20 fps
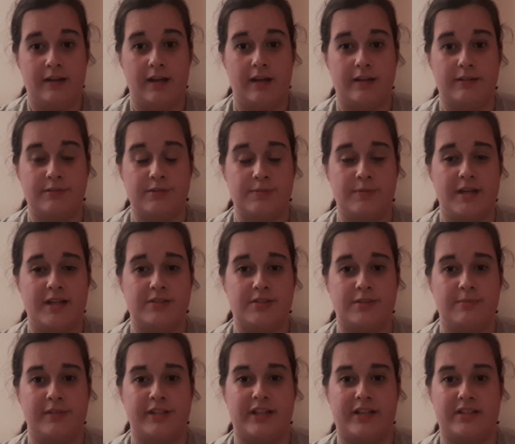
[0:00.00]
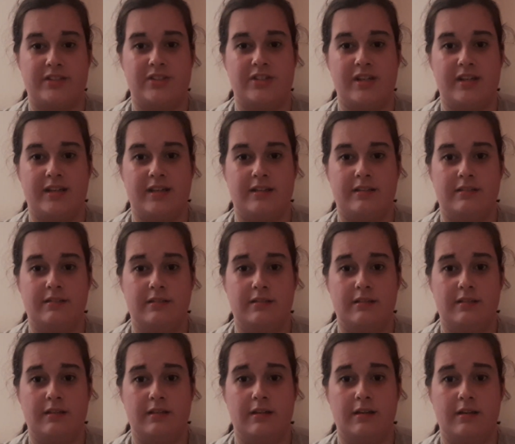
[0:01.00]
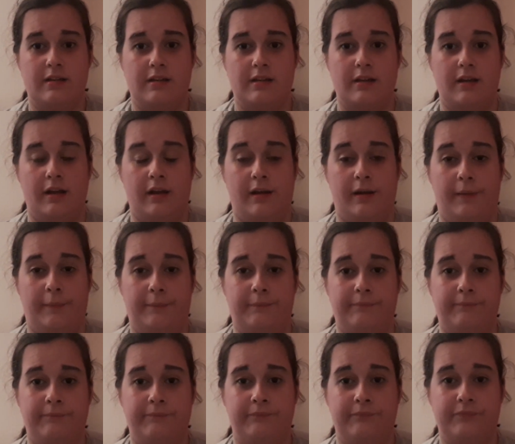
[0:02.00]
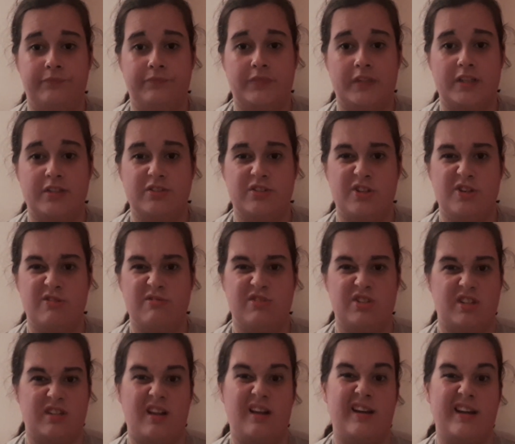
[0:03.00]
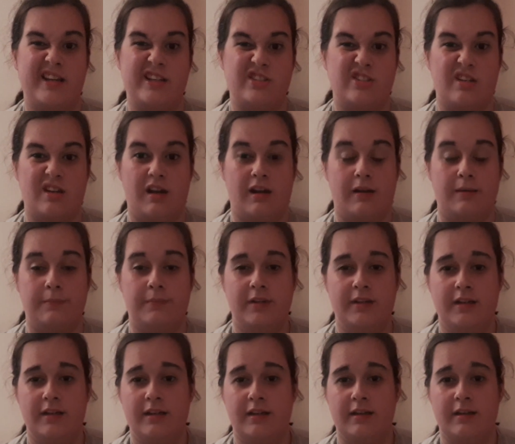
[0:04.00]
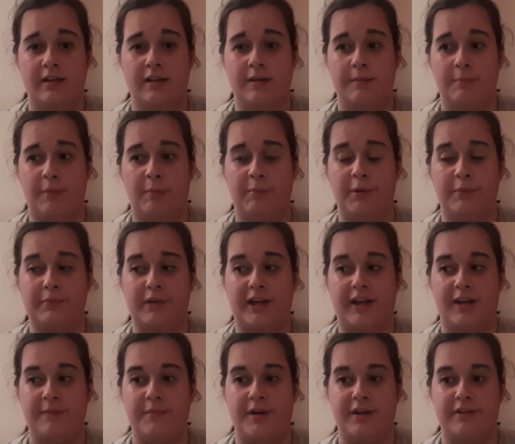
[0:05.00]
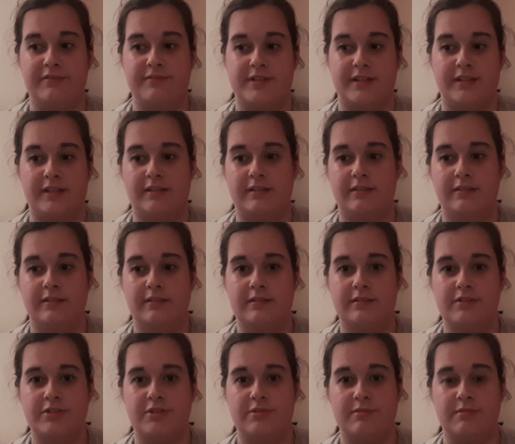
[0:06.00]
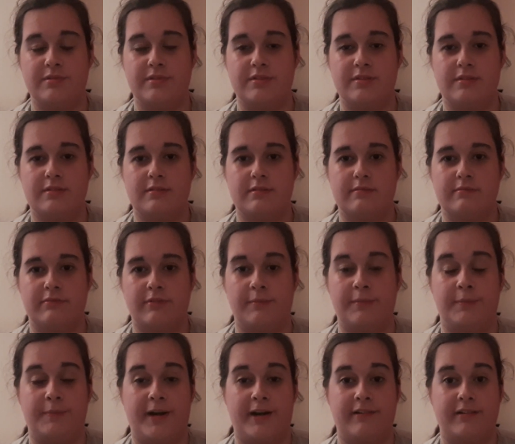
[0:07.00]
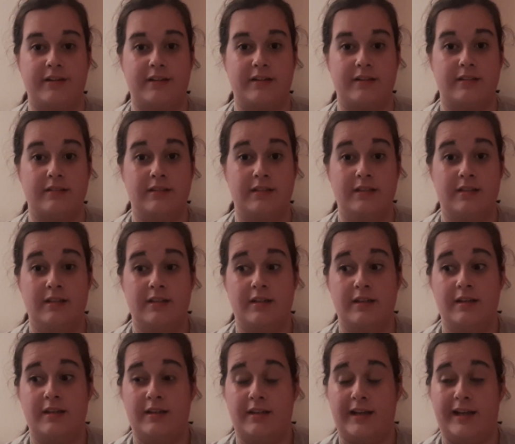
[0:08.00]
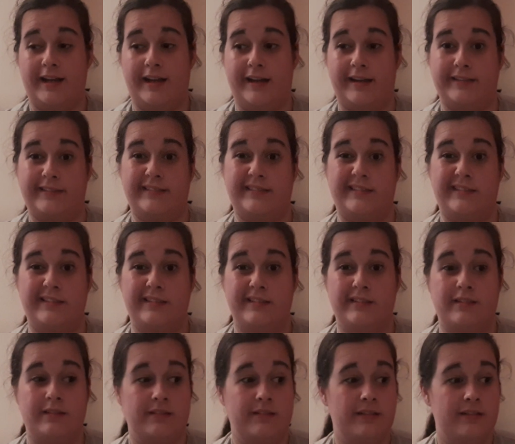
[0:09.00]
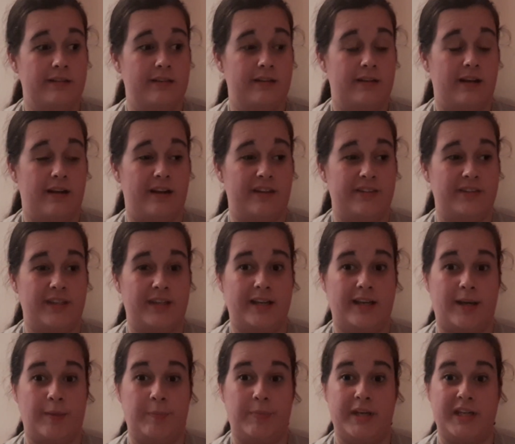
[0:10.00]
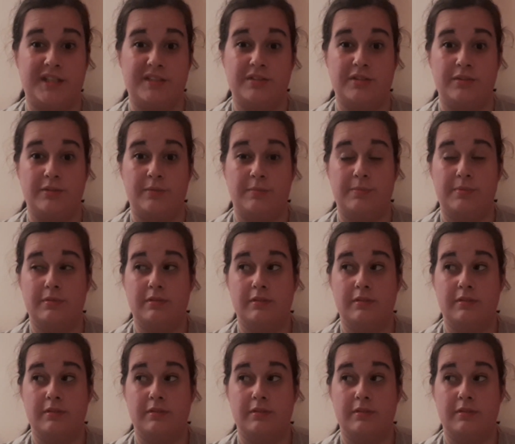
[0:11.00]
It was about summer last year, June, July-ish time. My mum came over, she was from America, and I think I picked up